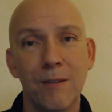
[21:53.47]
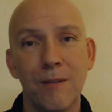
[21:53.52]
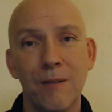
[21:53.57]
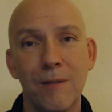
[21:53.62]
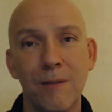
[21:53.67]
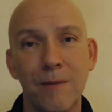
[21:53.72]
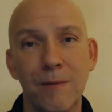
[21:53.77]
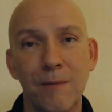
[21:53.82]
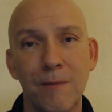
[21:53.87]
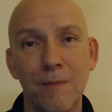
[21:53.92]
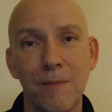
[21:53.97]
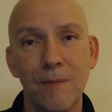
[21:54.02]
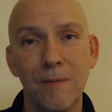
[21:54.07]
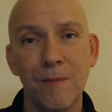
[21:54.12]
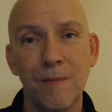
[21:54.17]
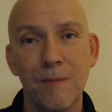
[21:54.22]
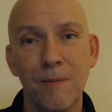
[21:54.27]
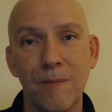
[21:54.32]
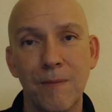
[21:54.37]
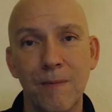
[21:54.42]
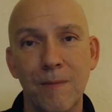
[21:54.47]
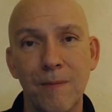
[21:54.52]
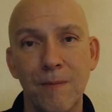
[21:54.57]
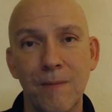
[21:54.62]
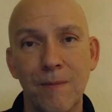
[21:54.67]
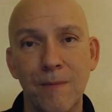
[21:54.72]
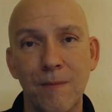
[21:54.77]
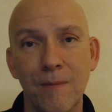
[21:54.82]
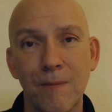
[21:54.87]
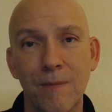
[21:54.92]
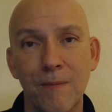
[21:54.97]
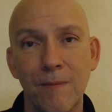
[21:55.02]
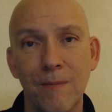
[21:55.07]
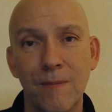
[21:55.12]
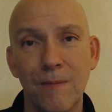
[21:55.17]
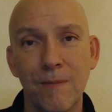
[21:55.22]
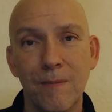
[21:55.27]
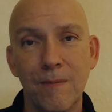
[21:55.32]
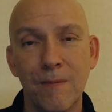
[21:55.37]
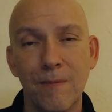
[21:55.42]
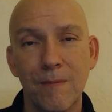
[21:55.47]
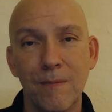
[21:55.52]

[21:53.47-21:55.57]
No one is speaking in this clip.